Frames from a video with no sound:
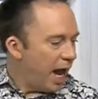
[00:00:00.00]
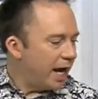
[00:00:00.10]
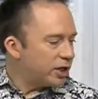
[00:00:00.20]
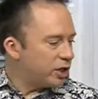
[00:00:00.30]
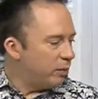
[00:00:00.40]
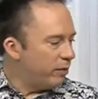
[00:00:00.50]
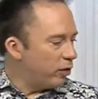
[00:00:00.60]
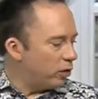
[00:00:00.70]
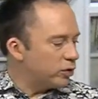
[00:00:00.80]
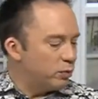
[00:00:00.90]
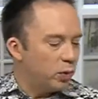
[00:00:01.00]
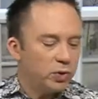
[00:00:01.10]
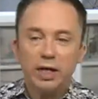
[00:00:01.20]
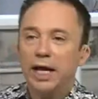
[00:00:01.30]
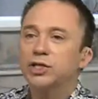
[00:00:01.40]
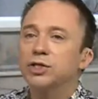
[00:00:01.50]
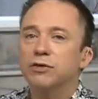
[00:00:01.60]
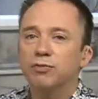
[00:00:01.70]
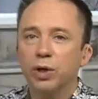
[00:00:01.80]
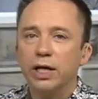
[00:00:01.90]
And actually, we've got some more
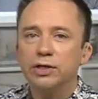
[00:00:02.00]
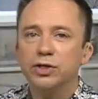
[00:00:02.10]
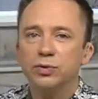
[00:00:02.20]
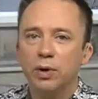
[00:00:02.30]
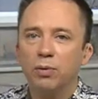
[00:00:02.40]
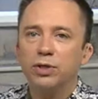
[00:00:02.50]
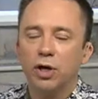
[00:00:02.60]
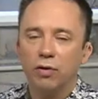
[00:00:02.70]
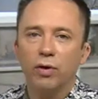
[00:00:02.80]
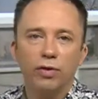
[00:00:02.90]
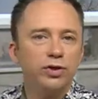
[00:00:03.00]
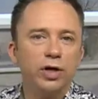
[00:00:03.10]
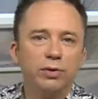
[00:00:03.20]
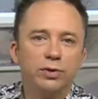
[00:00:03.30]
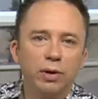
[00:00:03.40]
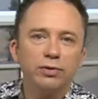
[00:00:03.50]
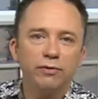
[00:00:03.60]
selections of Brilliance as well, which are on the show as well.